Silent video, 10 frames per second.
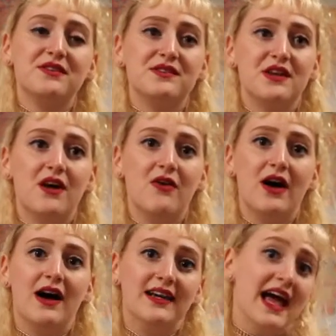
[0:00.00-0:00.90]
So
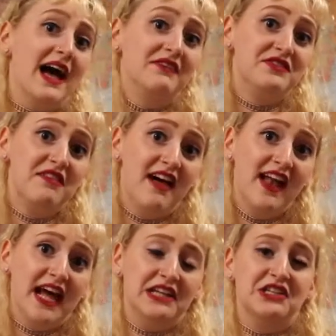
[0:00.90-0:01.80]
yeah, after
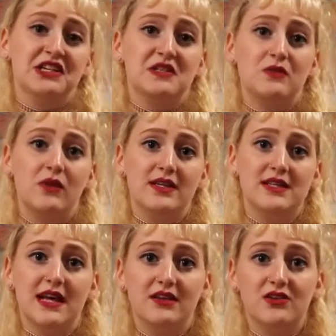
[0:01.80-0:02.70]
that I just
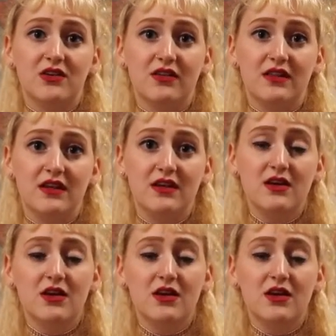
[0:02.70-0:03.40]
went and took the